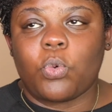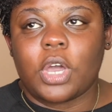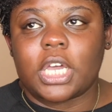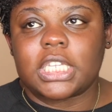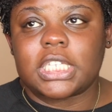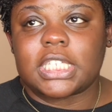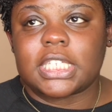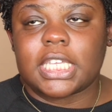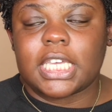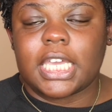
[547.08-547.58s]

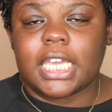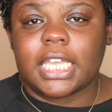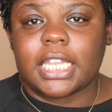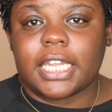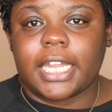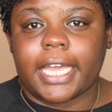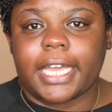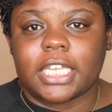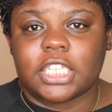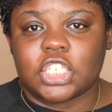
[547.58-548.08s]
once
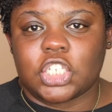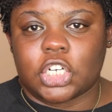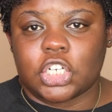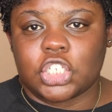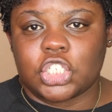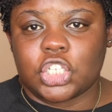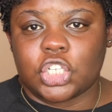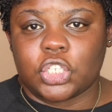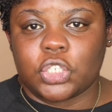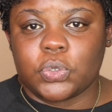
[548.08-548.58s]
it like
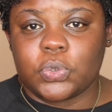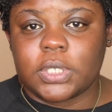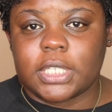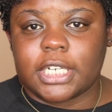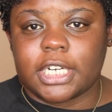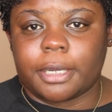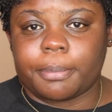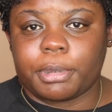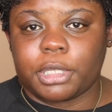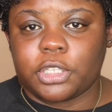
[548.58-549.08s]
starts to
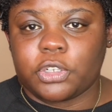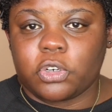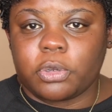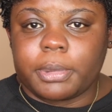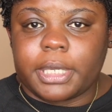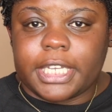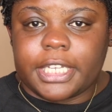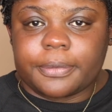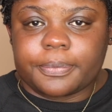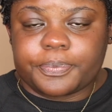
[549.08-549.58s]
loosen up a little
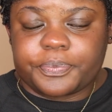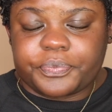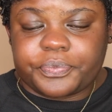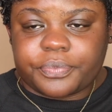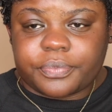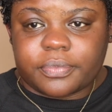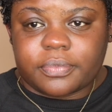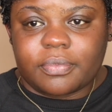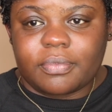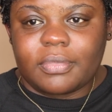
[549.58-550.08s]
bit.
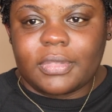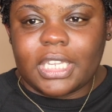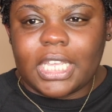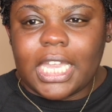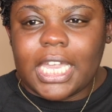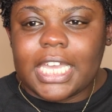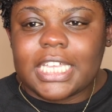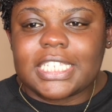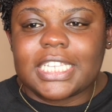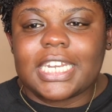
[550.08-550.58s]

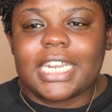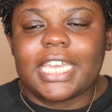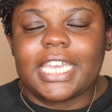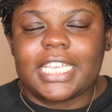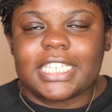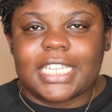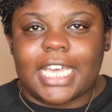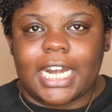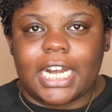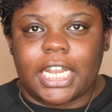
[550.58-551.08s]
Cause it
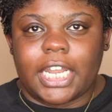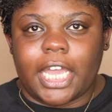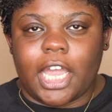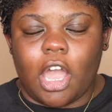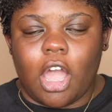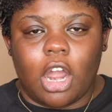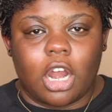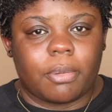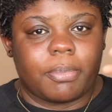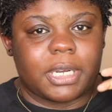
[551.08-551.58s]
is kind of like
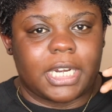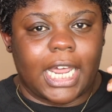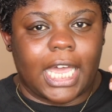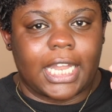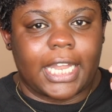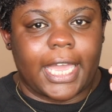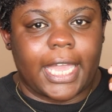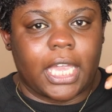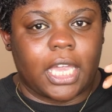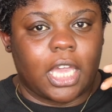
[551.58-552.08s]
hard, but
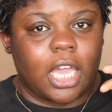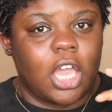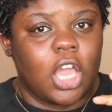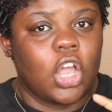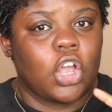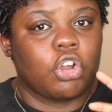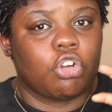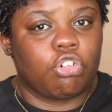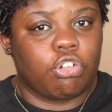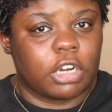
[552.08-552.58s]
not like
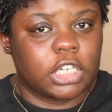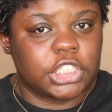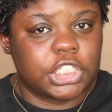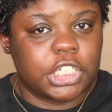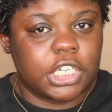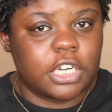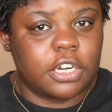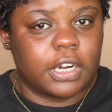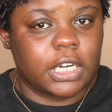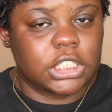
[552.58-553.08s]

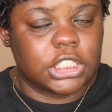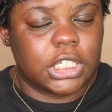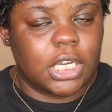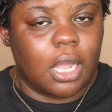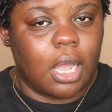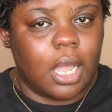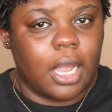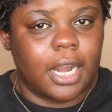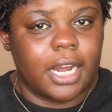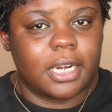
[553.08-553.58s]
crunchy crunchy
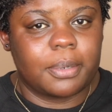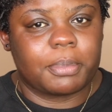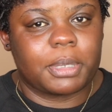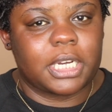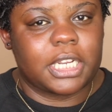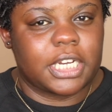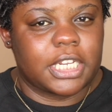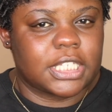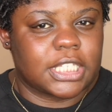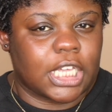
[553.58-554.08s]
hard
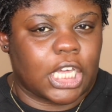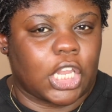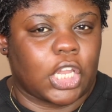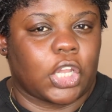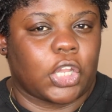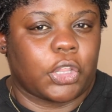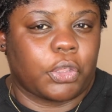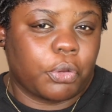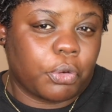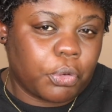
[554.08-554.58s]
but it is like a
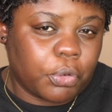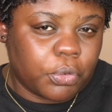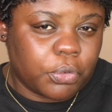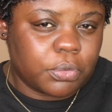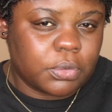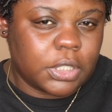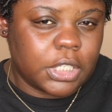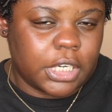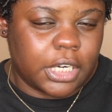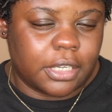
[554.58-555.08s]

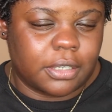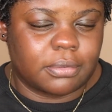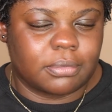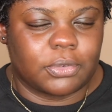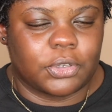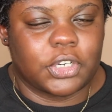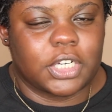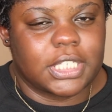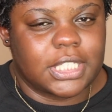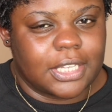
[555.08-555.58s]
little you know
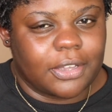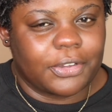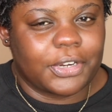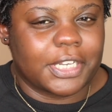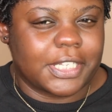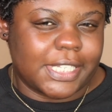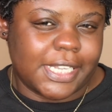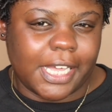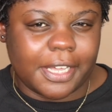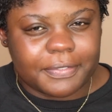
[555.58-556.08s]
on the on
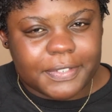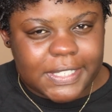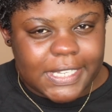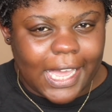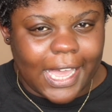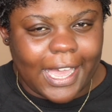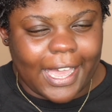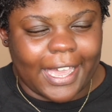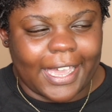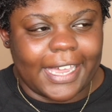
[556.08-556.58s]
the tough
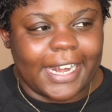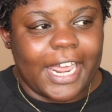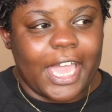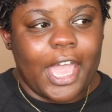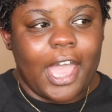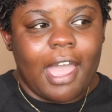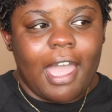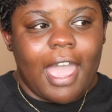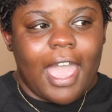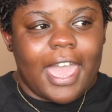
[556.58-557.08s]
side
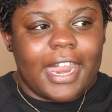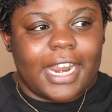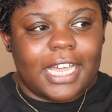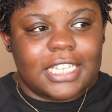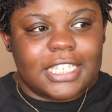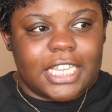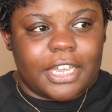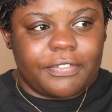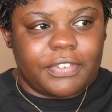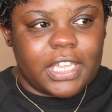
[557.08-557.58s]
and
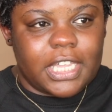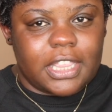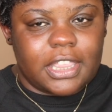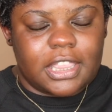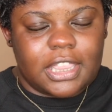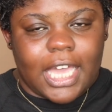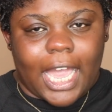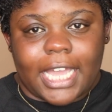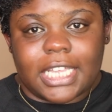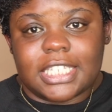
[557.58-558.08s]
i definitely
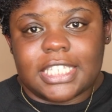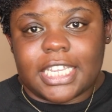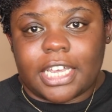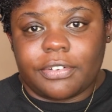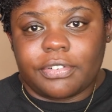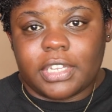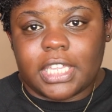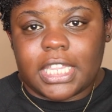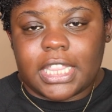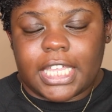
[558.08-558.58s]
i
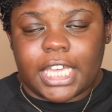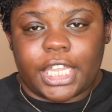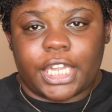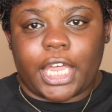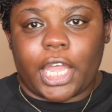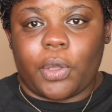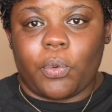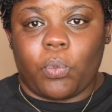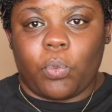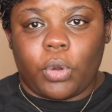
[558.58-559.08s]
definitely think
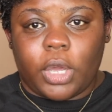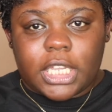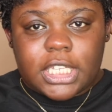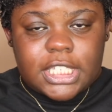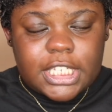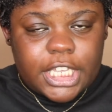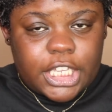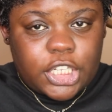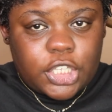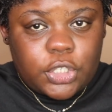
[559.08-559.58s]
like
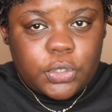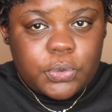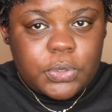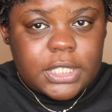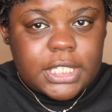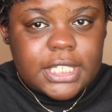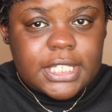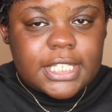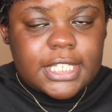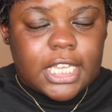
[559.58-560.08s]
once it
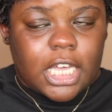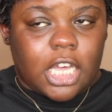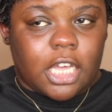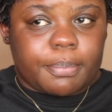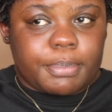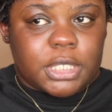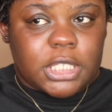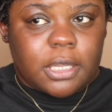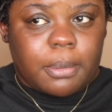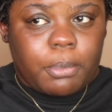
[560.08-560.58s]
loosens
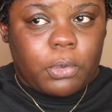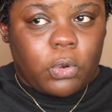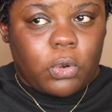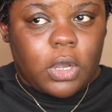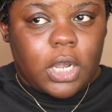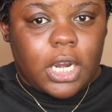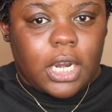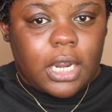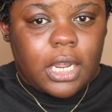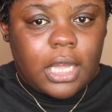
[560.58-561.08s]
up some
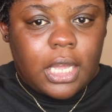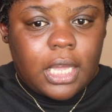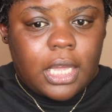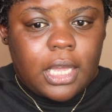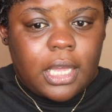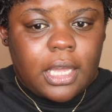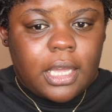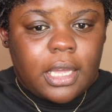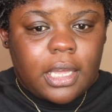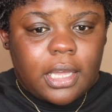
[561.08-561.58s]
more
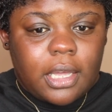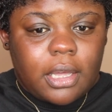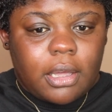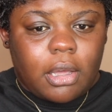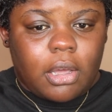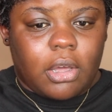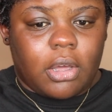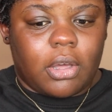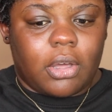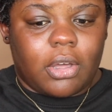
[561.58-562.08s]

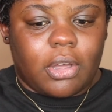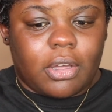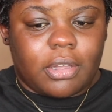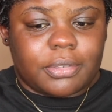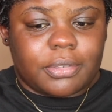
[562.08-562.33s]
oh,